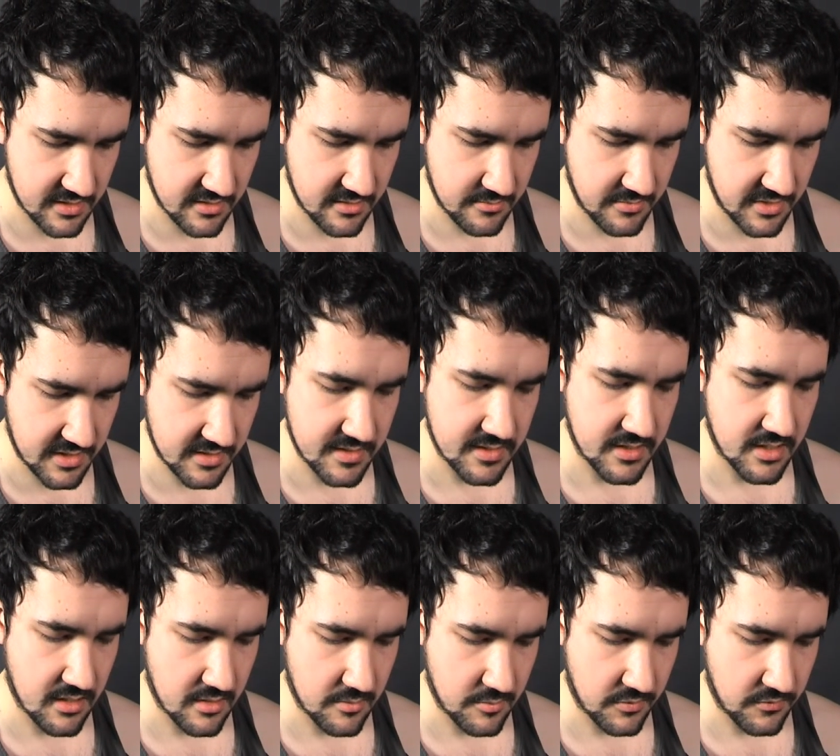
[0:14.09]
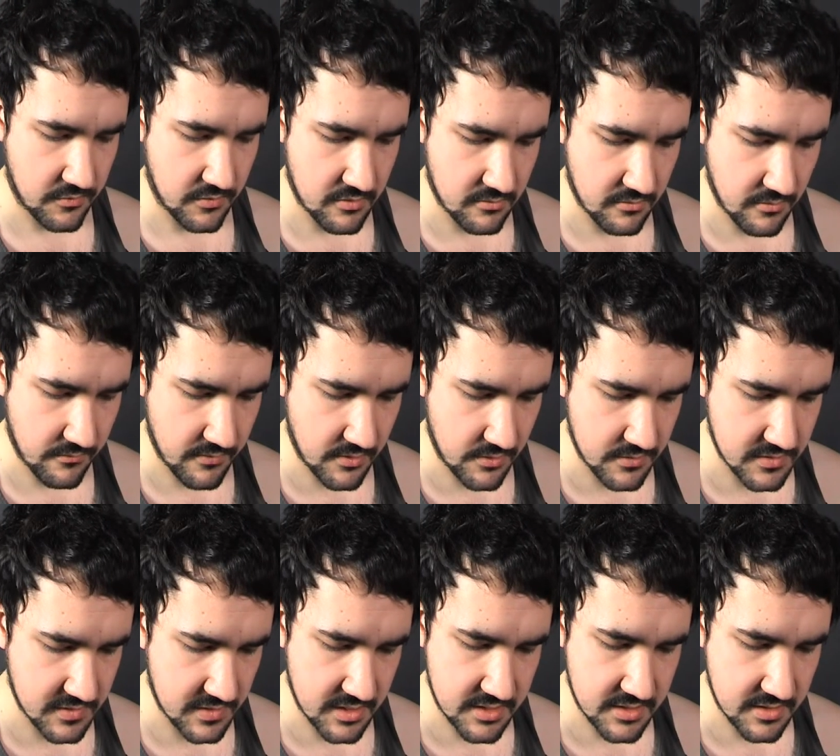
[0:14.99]
in meeting up for a review
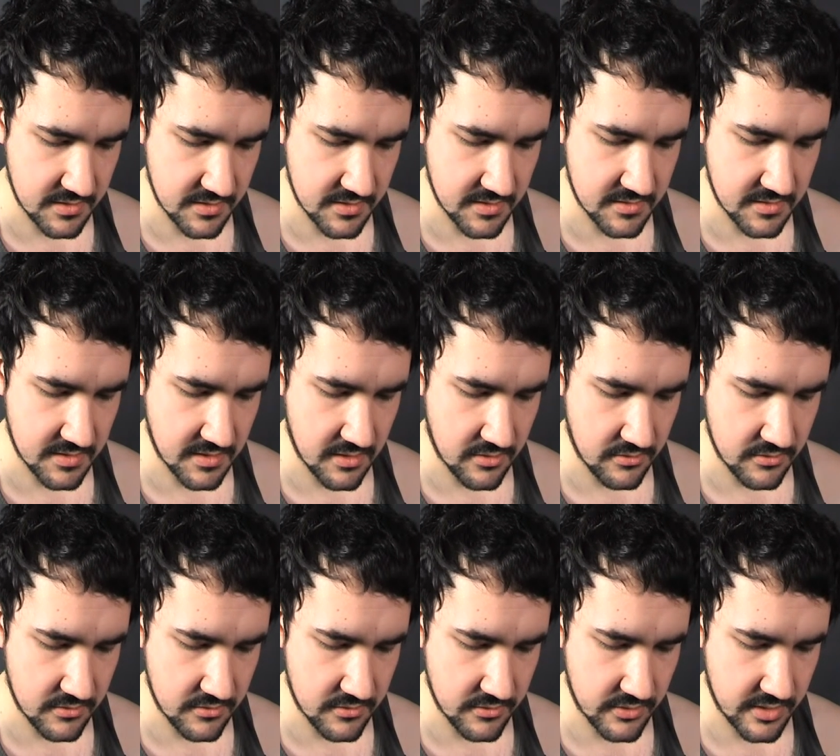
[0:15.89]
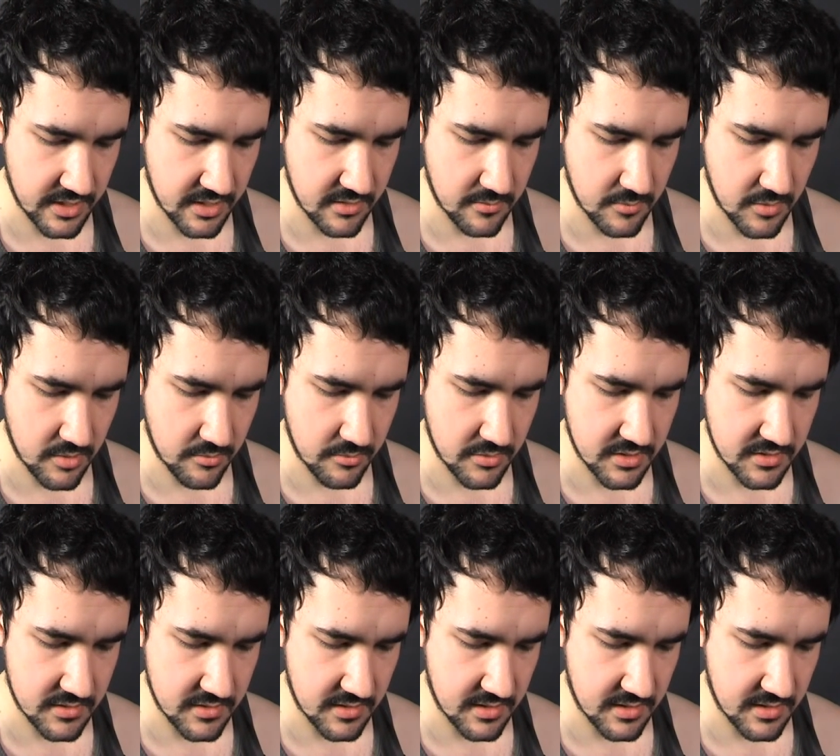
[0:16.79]
session to see how you're doing at the moment